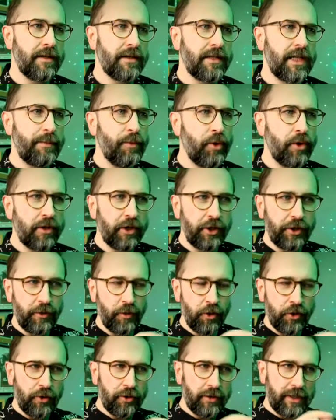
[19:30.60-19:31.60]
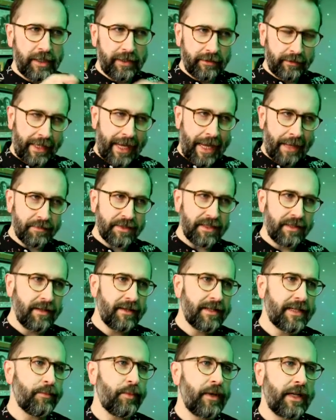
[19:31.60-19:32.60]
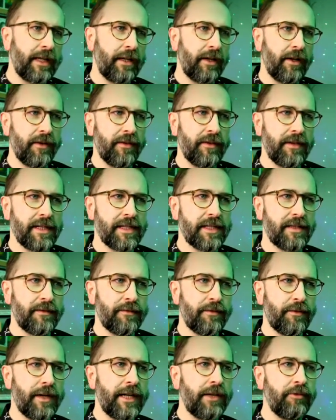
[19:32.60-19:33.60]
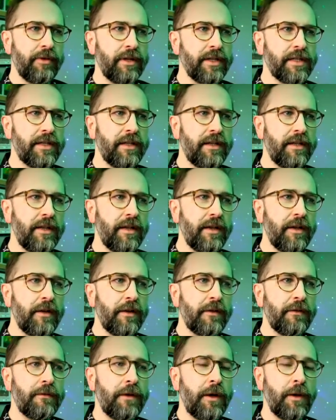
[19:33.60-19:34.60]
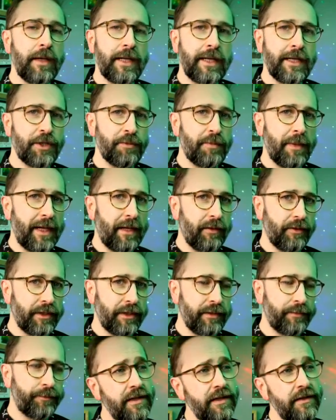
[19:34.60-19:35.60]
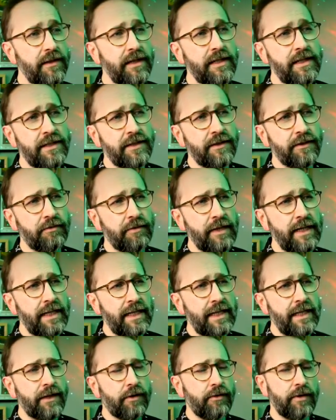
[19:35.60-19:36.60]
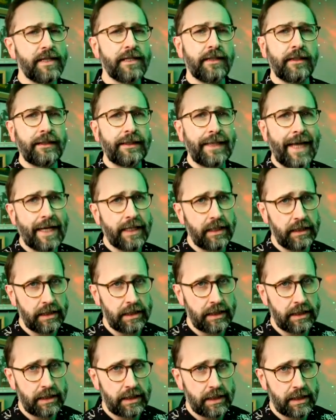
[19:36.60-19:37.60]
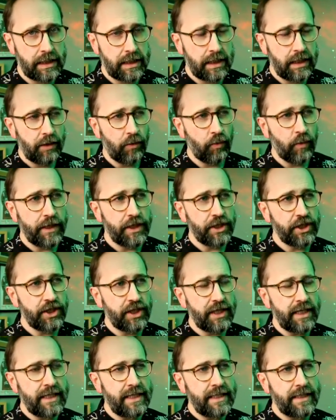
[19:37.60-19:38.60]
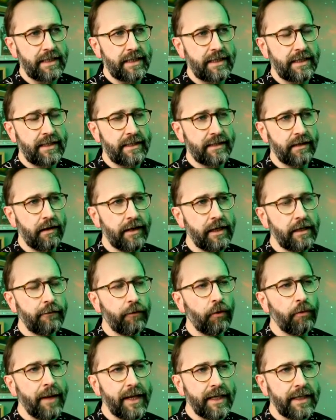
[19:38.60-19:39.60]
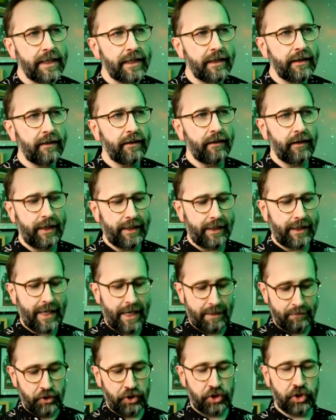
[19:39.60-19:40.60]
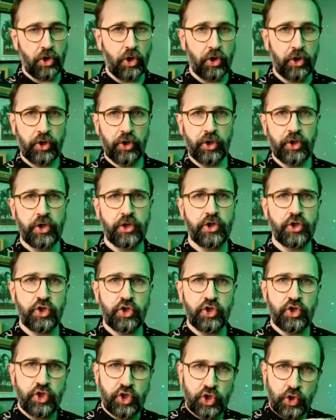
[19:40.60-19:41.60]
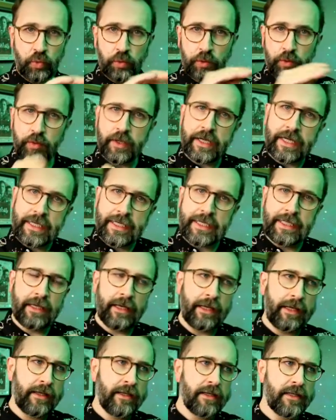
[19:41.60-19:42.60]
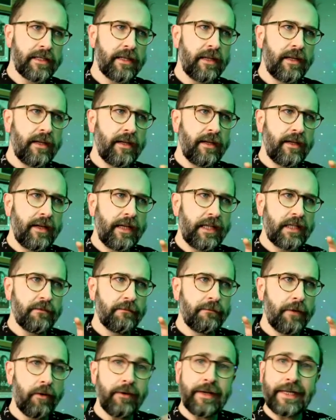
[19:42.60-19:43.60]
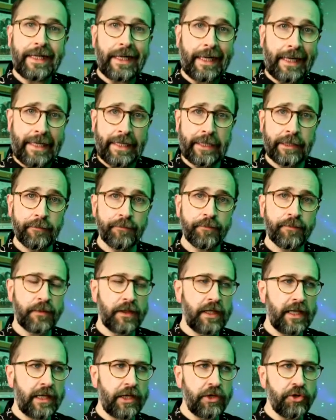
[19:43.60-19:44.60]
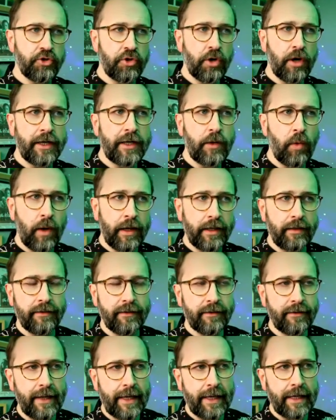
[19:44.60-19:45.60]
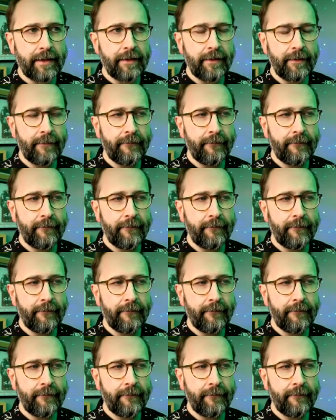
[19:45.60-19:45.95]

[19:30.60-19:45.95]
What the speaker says: you put glue on all your little gaps and then sprinkle on this fragrant foliage powder. This is 3D crystal lacquer, which is designed for making like cabochon jewellery, and it's very clear. It can dry quite thick,